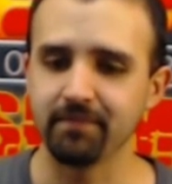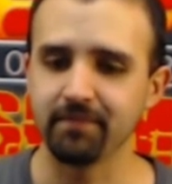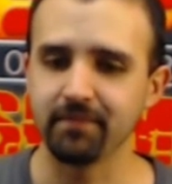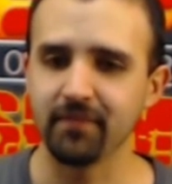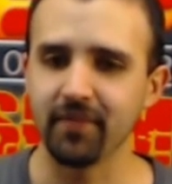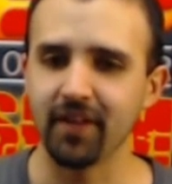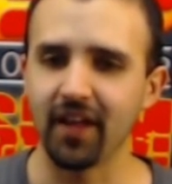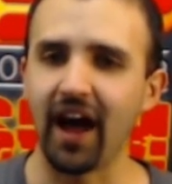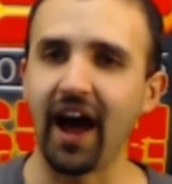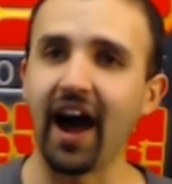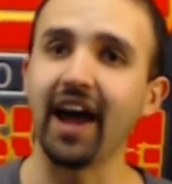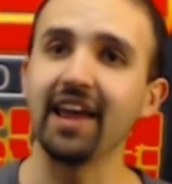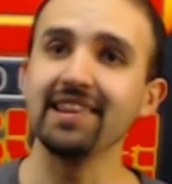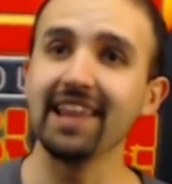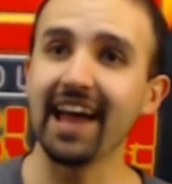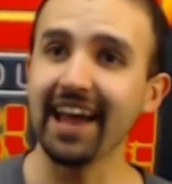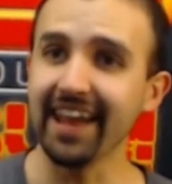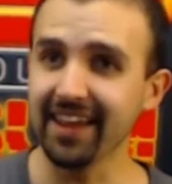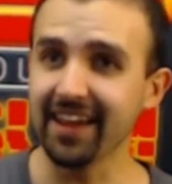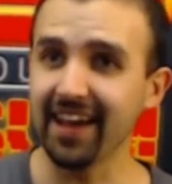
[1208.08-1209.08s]

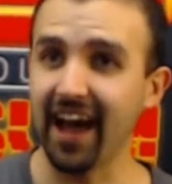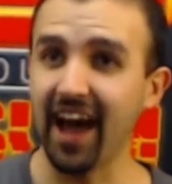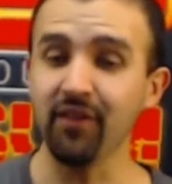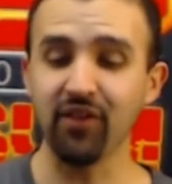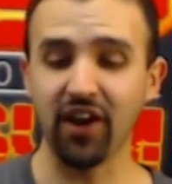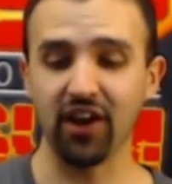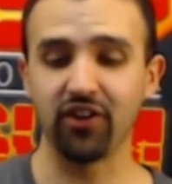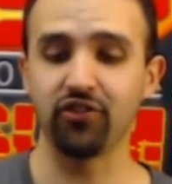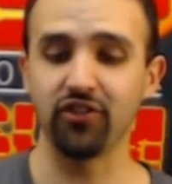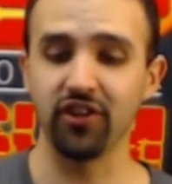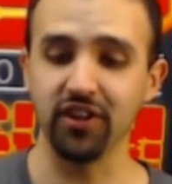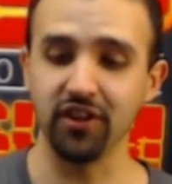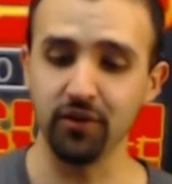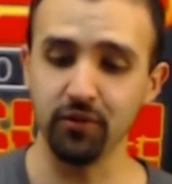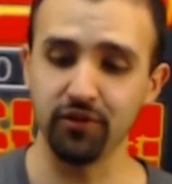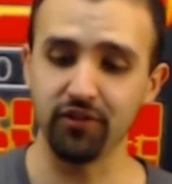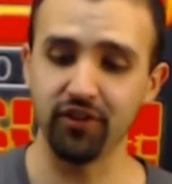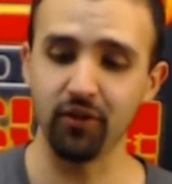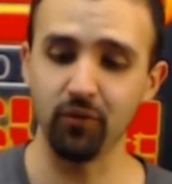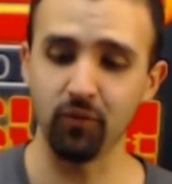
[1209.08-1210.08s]
I've actually used
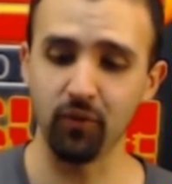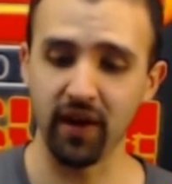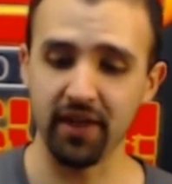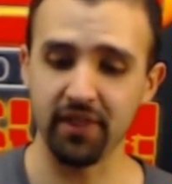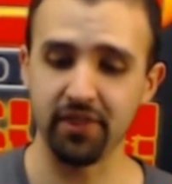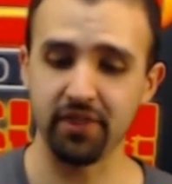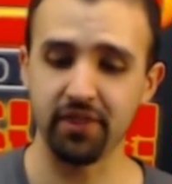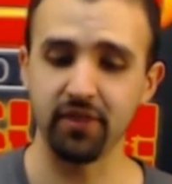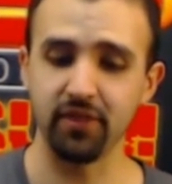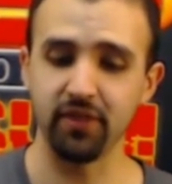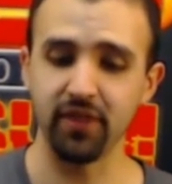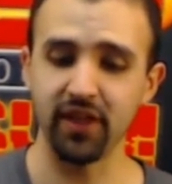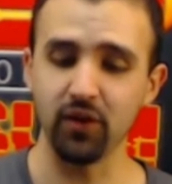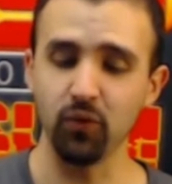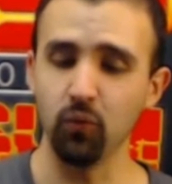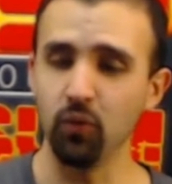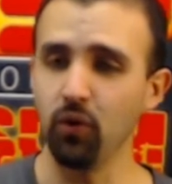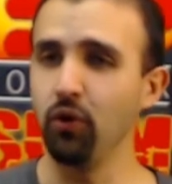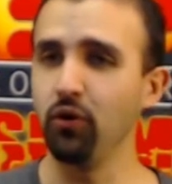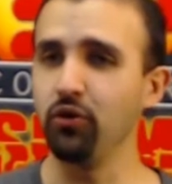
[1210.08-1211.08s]
it with the
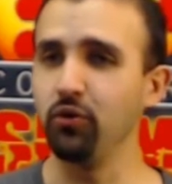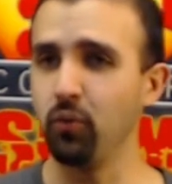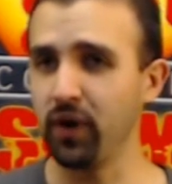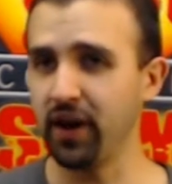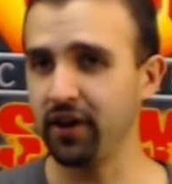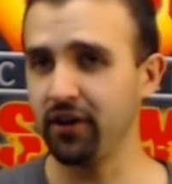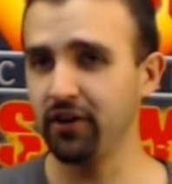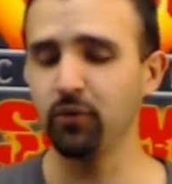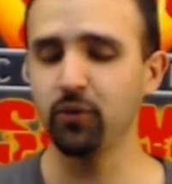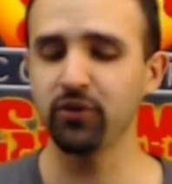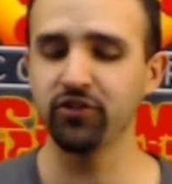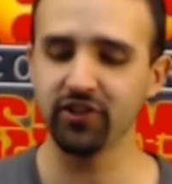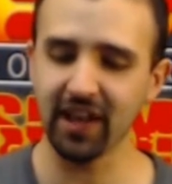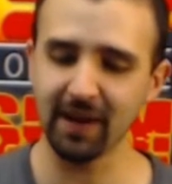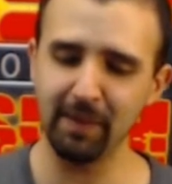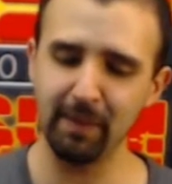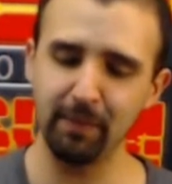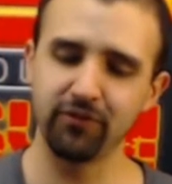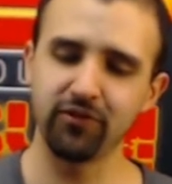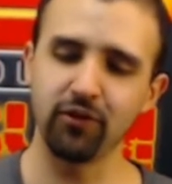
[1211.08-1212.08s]
Wold Weird, which a lot of
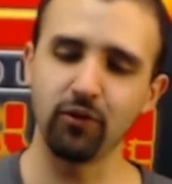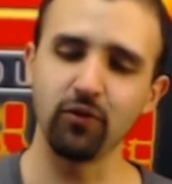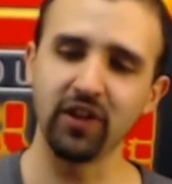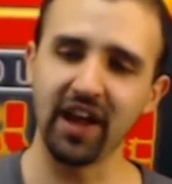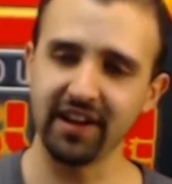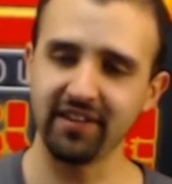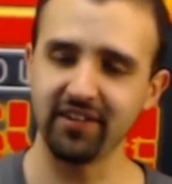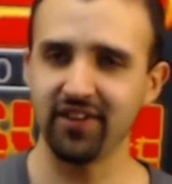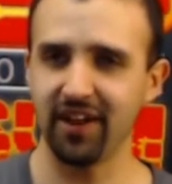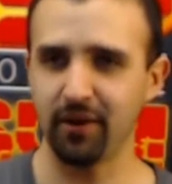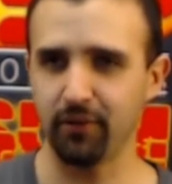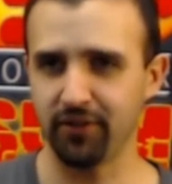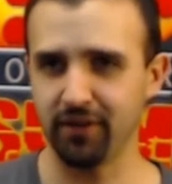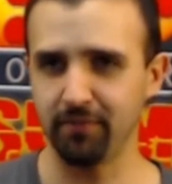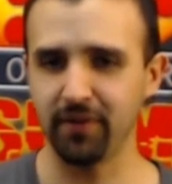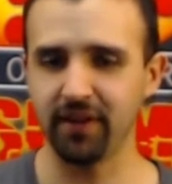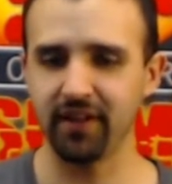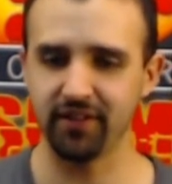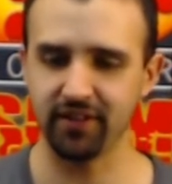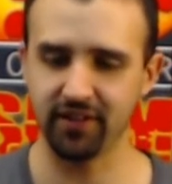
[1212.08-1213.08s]
people don't like to take with him
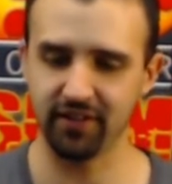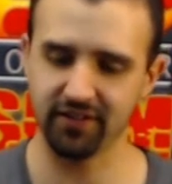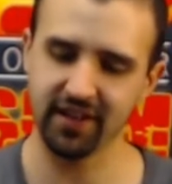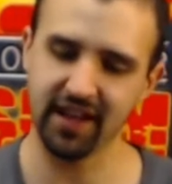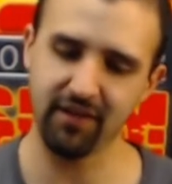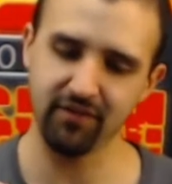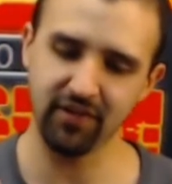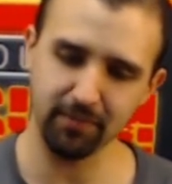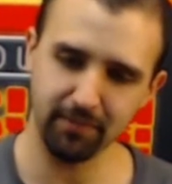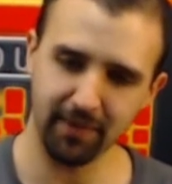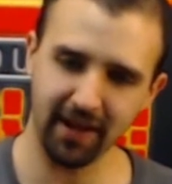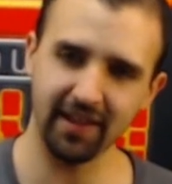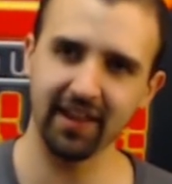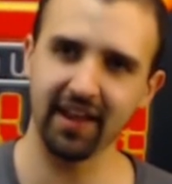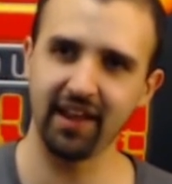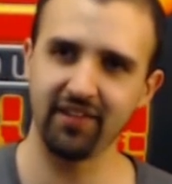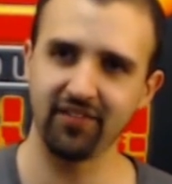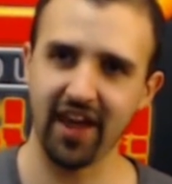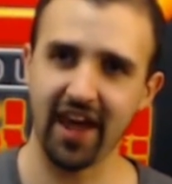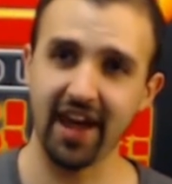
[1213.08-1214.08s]
because it doesn't have any melee
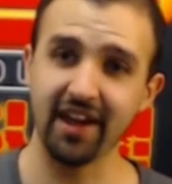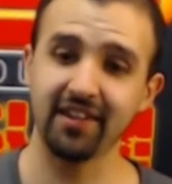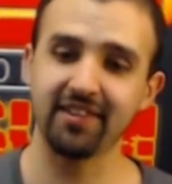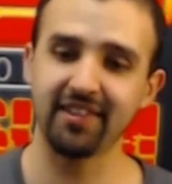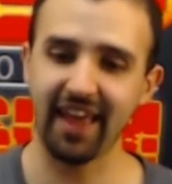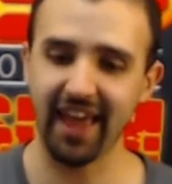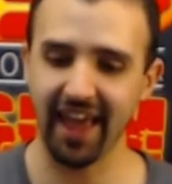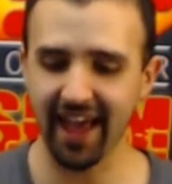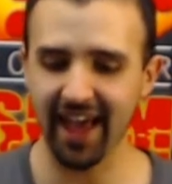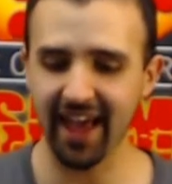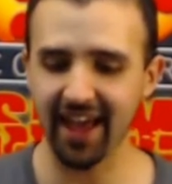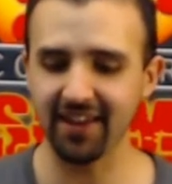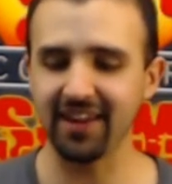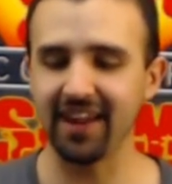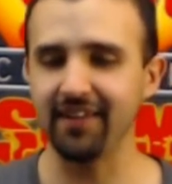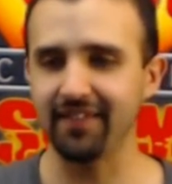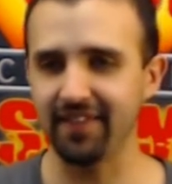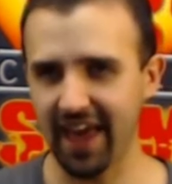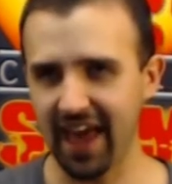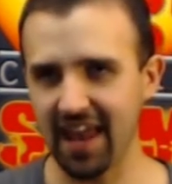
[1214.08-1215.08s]
attacks, and
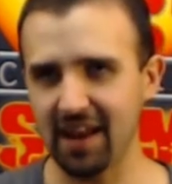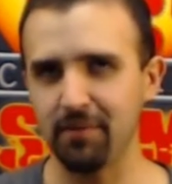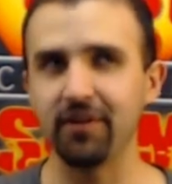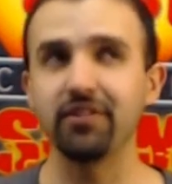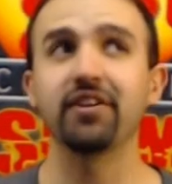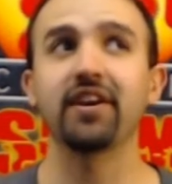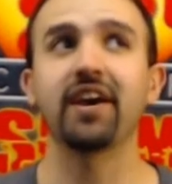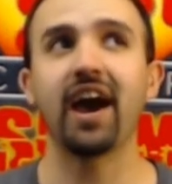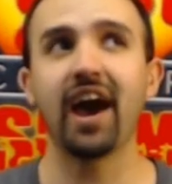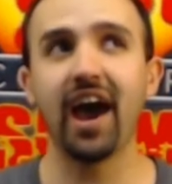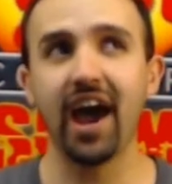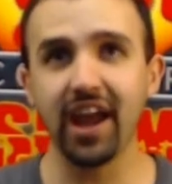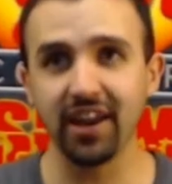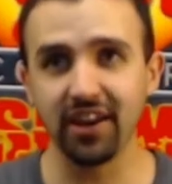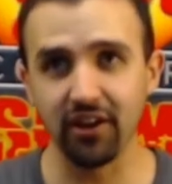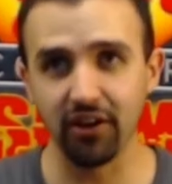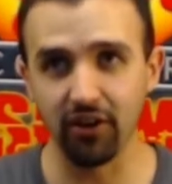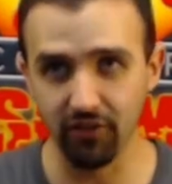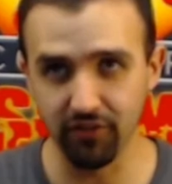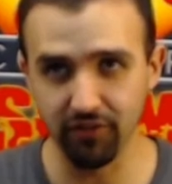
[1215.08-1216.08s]
its Animus kind
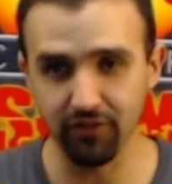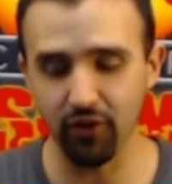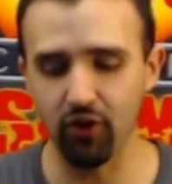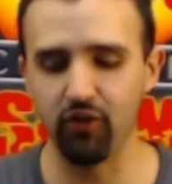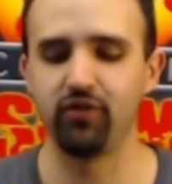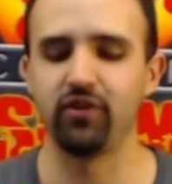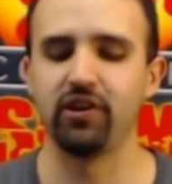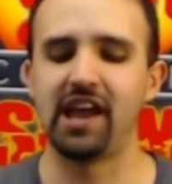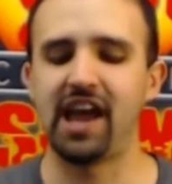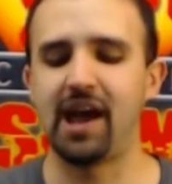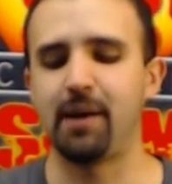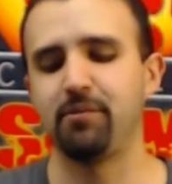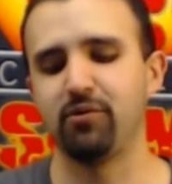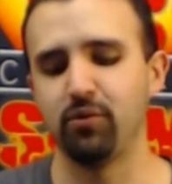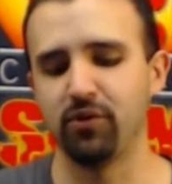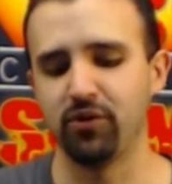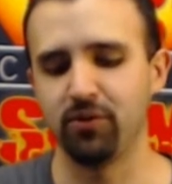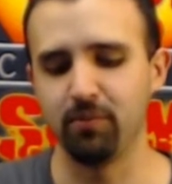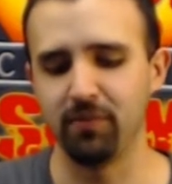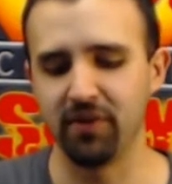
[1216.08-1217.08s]
of overlaps
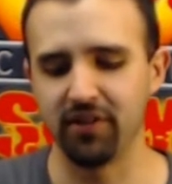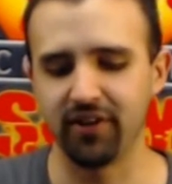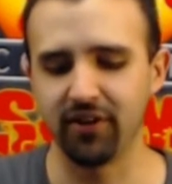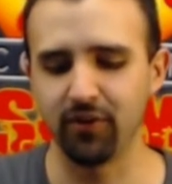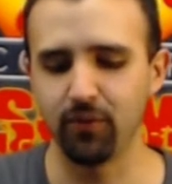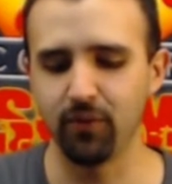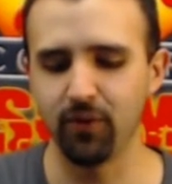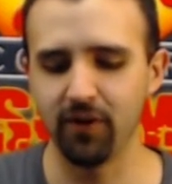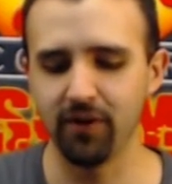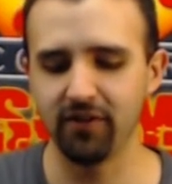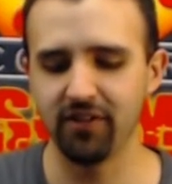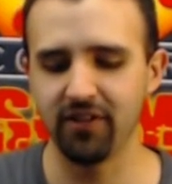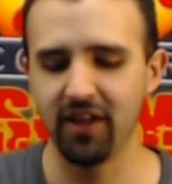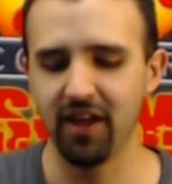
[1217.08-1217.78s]
with Mystic Wards.